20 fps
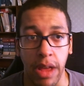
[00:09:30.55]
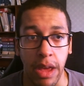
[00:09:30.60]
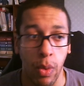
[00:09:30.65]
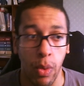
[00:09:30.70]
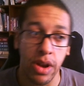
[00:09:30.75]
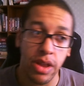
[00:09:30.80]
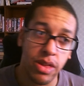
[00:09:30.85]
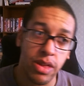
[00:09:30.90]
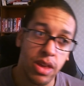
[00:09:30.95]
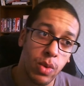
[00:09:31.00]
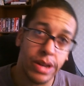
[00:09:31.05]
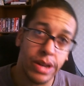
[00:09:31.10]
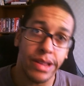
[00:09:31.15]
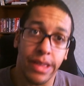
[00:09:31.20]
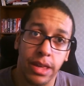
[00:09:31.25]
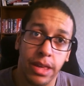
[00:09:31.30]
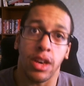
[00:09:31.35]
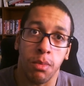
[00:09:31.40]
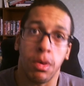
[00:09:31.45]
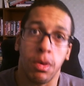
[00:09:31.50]
When is it? When is
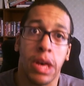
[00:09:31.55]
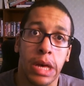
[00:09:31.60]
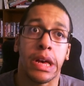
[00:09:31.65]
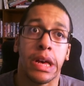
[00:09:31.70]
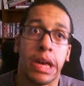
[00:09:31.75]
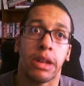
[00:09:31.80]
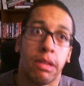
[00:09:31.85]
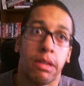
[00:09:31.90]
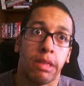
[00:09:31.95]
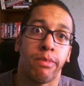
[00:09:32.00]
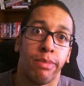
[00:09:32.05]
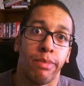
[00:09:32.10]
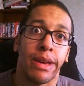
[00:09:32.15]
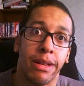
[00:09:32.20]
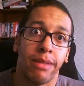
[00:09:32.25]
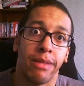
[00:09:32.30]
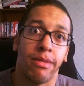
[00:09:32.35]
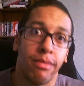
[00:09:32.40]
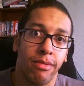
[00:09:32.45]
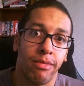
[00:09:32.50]
it? Come on, it's been
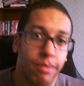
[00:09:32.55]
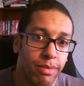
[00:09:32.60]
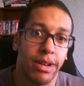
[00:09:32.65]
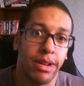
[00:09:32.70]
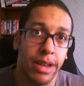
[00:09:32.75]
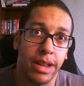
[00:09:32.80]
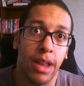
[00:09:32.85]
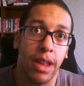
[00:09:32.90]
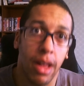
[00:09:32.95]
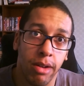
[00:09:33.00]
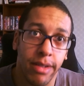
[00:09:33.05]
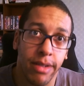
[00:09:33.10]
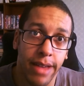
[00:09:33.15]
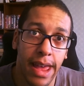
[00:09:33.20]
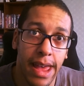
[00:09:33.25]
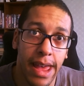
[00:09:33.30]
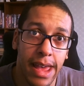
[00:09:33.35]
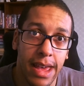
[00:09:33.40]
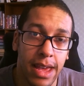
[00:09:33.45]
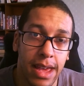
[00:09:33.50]
a bloody long
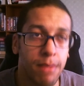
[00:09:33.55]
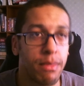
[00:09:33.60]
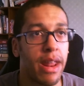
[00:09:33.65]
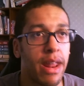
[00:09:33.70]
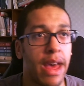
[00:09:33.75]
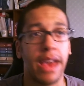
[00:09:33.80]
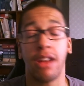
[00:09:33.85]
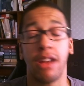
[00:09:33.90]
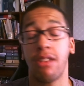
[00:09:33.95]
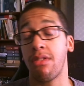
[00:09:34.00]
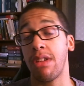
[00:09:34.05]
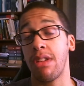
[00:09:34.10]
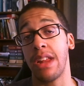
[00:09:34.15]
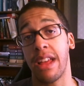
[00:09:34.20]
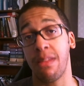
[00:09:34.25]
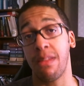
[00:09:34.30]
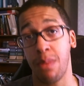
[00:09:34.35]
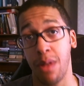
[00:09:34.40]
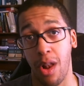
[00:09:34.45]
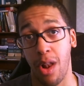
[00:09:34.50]
time. And I agree, it has
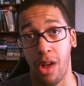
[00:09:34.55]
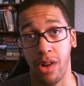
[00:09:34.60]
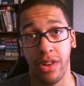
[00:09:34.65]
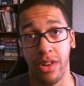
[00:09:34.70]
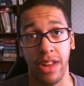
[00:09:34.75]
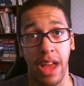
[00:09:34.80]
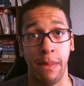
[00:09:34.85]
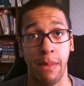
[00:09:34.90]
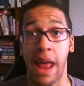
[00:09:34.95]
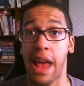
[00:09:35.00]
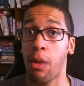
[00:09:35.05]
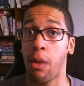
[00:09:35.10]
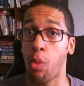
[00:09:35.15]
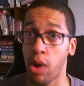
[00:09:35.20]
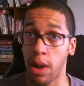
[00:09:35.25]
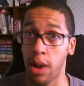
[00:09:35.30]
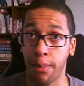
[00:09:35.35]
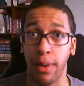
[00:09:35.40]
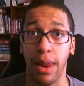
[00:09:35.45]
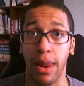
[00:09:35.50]
been a long time, and I want to
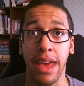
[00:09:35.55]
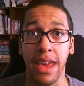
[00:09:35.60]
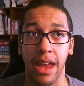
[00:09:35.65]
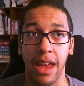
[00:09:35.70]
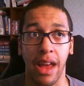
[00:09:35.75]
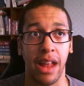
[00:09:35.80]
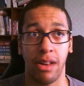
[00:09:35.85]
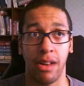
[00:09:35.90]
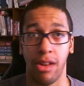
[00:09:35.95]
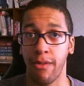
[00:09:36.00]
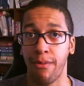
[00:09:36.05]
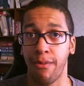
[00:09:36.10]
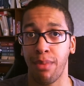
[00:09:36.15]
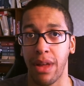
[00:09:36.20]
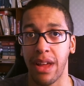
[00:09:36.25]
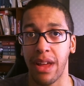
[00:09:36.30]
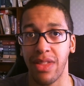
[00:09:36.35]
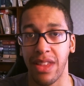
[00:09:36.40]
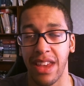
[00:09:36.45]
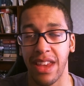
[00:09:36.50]
play it. I love
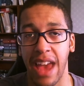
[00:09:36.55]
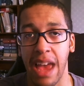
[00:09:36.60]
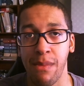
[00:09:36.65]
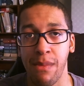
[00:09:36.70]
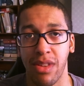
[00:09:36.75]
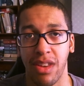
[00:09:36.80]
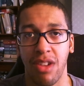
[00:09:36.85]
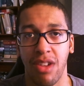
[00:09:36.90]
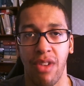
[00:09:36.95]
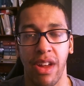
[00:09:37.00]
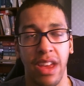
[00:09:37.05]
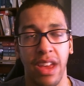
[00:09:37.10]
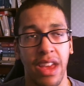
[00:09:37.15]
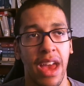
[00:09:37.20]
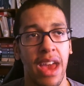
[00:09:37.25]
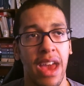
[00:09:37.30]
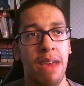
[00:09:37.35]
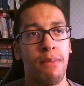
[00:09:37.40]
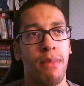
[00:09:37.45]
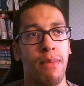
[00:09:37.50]
playing the game. It's a great
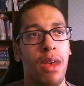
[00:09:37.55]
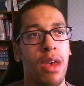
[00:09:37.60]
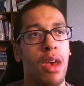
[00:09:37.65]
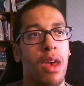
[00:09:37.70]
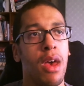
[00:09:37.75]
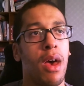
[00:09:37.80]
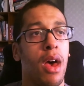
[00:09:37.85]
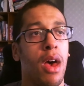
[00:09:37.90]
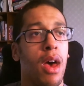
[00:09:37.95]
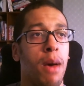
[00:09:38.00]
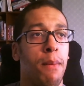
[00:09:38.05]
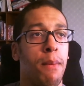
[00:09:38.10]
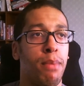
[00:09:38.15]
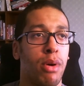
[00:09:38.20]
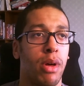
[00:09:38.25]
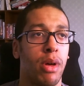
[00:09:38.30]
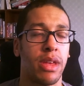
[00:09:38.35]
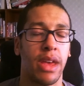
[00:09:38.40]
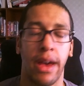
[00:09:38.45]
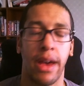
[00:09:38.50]
game. But
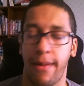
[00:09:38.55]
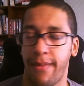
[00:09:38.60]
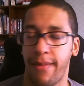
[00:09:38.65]
yeah,